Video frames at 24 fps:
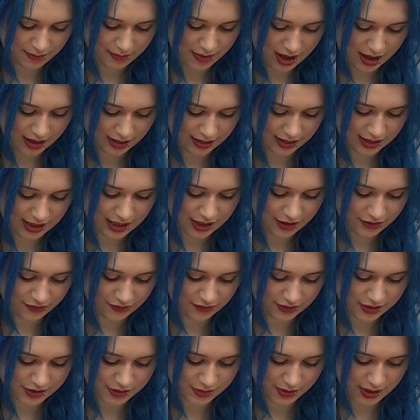a leaf
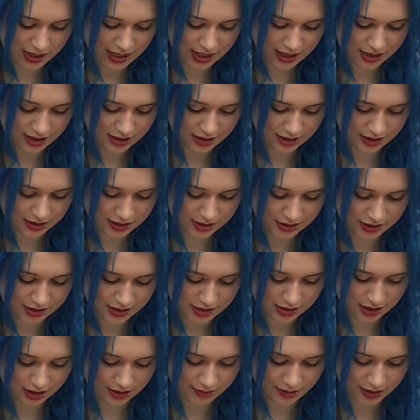as well,
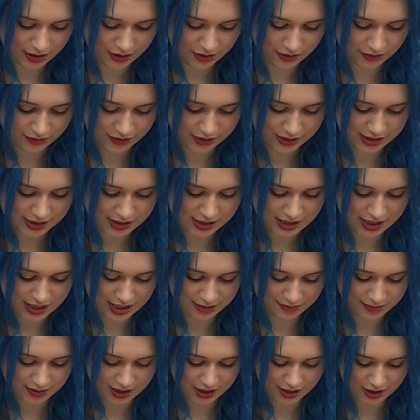just coming off the
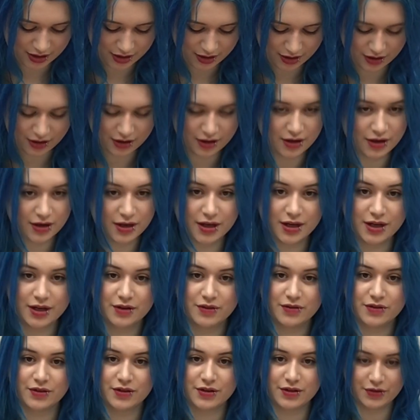stem there,
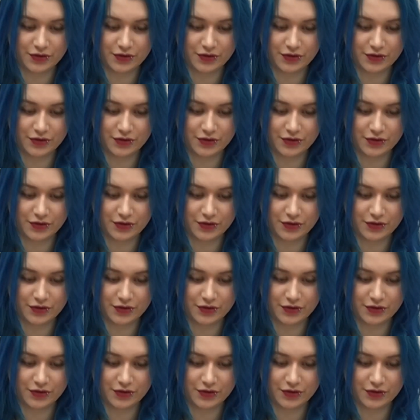the